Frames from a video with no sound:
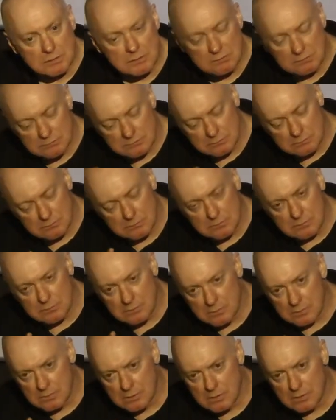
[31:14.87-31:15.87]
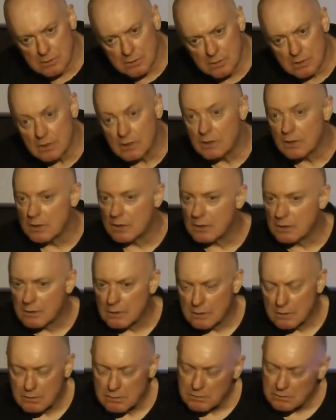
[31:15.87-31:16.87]
And so in this moment, he's wondering,
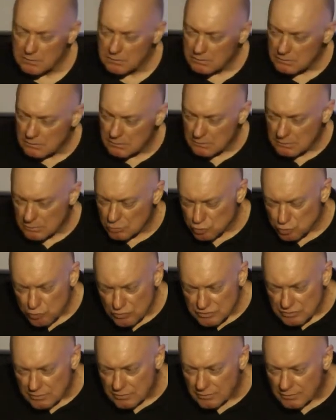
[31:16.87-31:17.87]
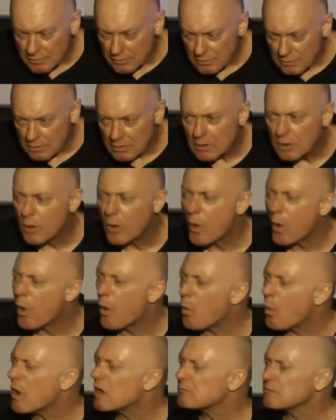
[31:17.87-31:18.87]
where is Benjamin? And where's my
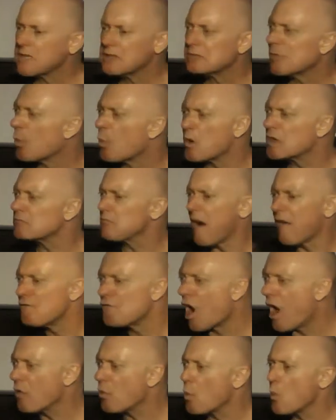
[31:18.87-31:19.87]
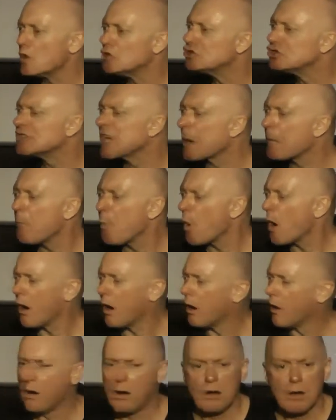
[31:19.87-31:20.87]
father? Where's Jacob? You
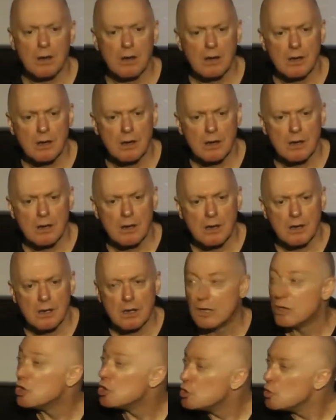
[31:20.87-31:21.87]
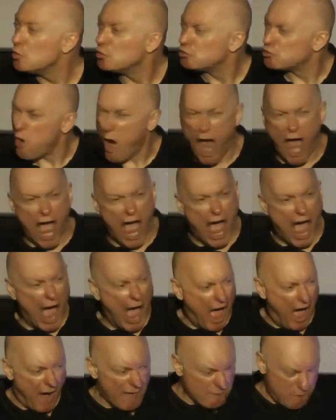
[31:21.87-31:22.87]
traveled all this way. Where's my
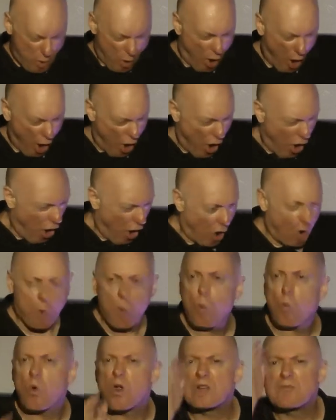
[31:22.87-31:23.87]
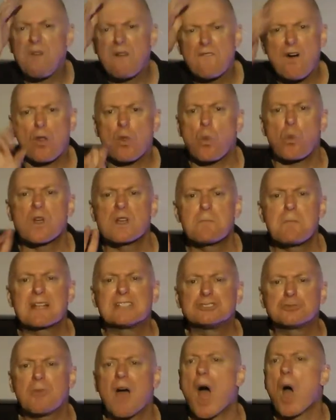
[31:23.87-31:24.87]
father? And where's Benjamin? He wants to
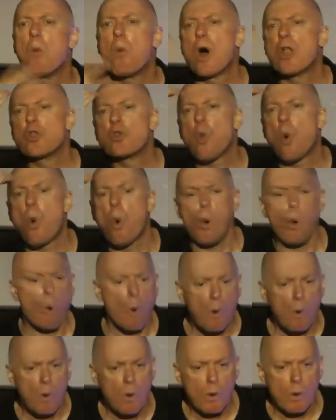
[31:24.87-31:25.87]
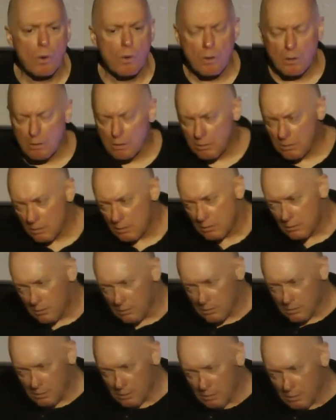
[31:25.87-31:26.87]
know if these brothers
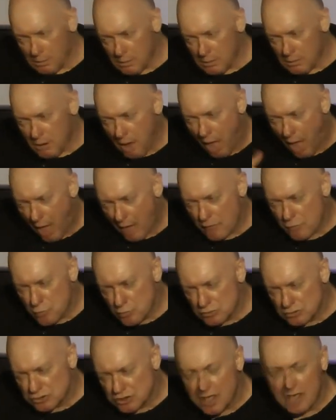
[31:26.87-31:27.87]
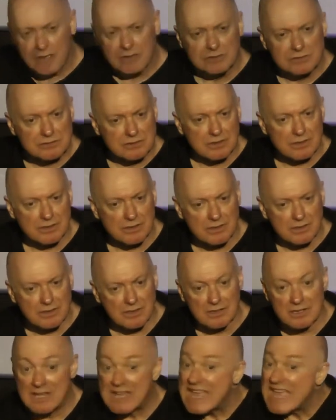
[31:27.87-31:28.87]
have changed. And loved ones, if there's any hope for our
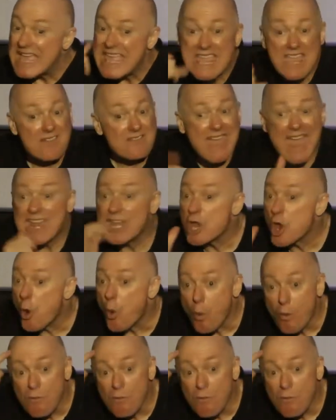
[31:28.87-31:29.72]
relationships,